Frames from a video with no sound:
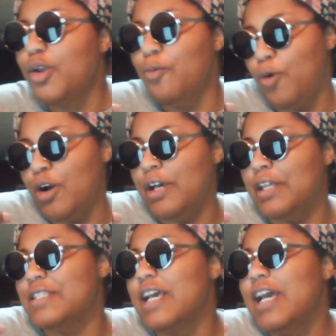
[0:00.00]

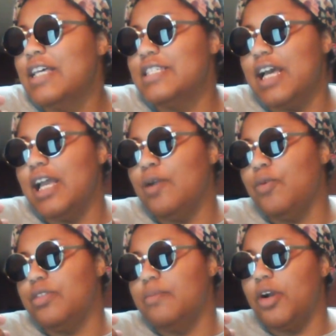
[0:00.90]
ones. Same
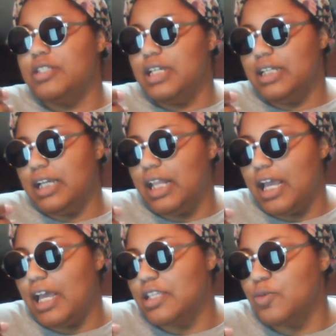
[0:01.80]
with the martini
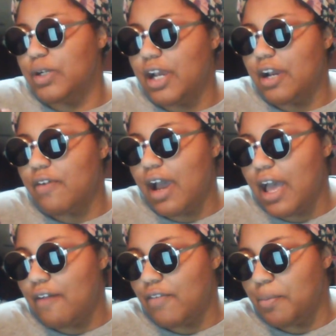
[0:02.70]
glass. Whenever I
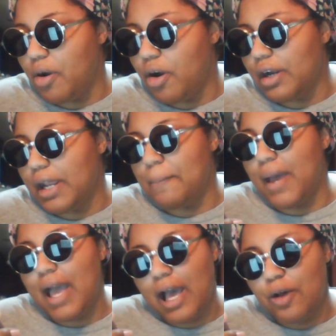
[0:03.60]
have a party at
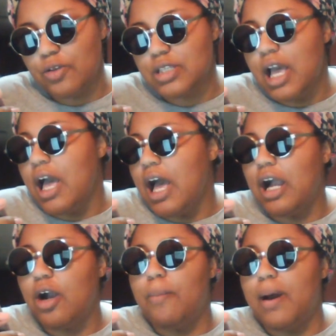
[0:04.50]
my house,
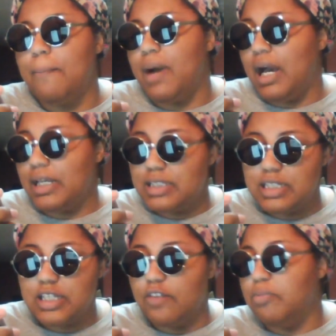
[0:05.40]
I go buy
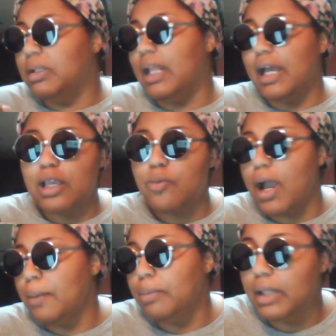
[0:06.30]
boxes of plain
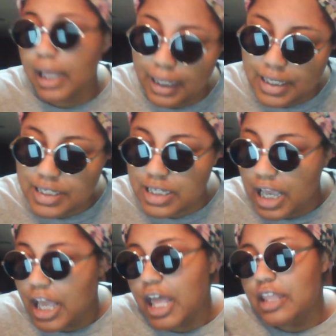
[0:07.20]
white plates
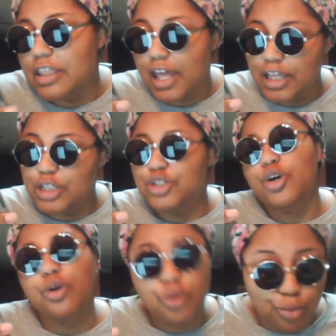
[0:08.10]
they
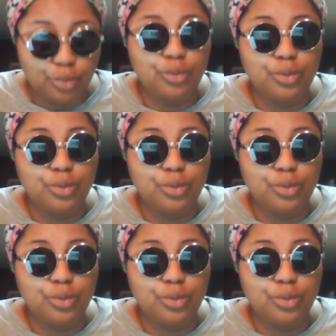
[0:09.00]
too,